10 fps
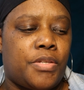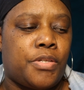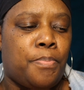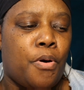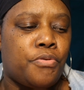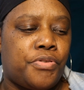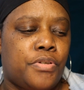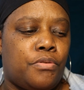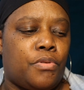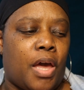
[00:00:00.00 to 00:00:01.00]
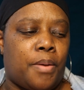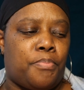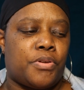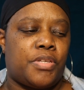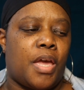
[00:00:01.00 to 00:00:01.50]
supposed to like
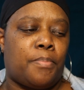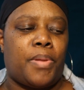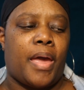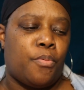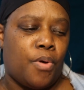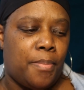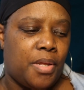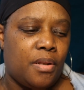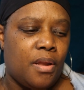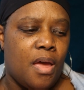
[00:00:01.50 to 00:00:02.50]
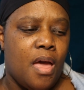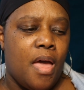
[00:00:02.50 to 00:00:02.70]
protect black women,